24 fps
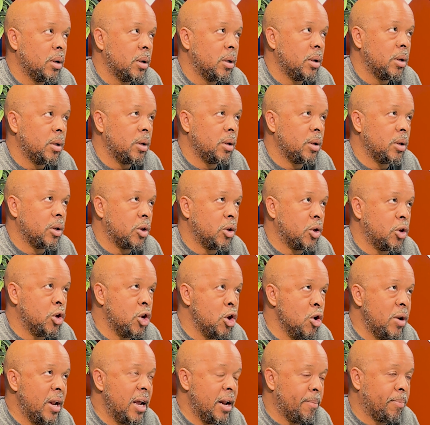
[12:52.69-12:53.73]

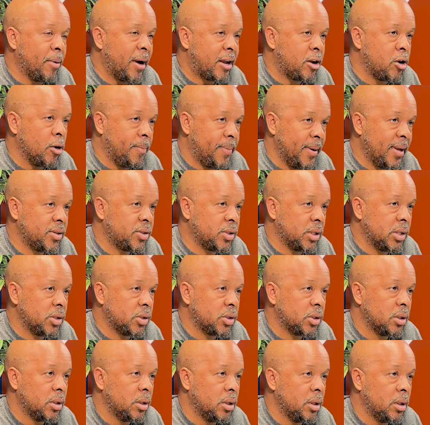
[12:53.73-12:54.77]
you need to break your
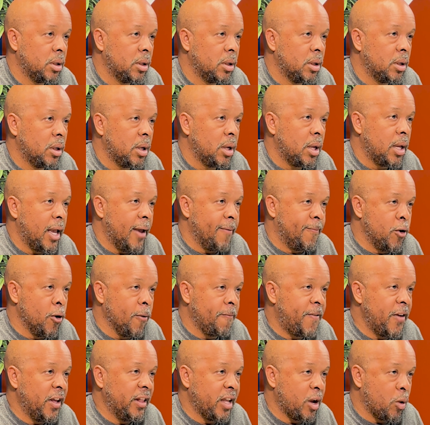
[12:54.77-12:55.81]
business. If you're
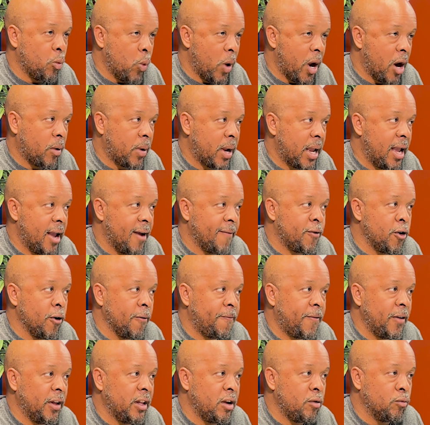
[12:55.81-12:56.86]
feeling weary, if you're
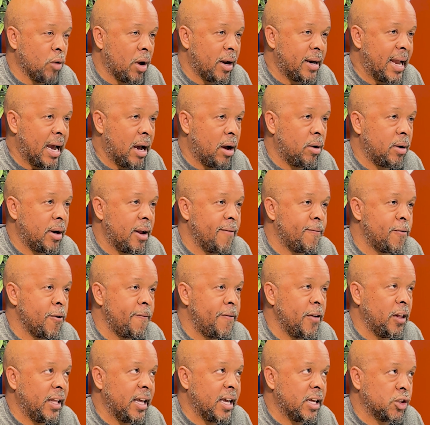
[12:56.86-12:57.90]
feeling run down, if you're
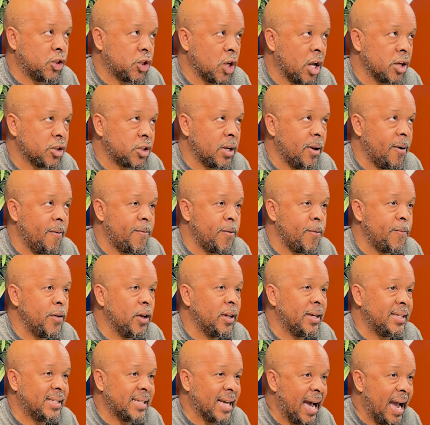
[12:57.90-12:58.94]
feeling exhausted, if you're
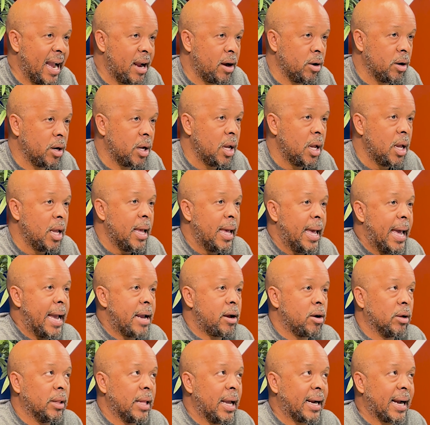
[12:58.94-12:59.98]
feeling tired, and
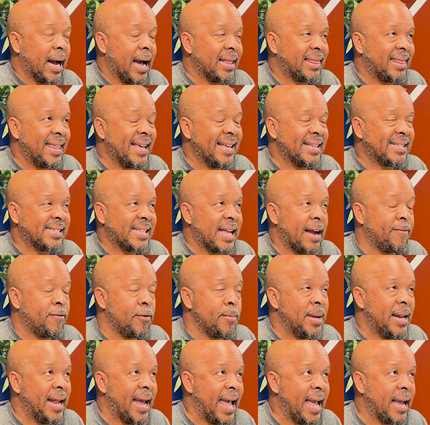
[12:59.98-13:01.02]
you're like, I think it's time for
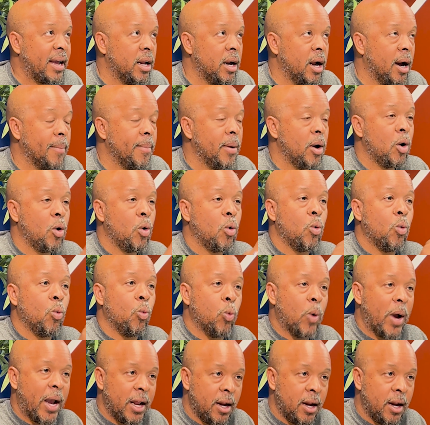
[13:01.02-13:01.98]
me to hang it up. Wait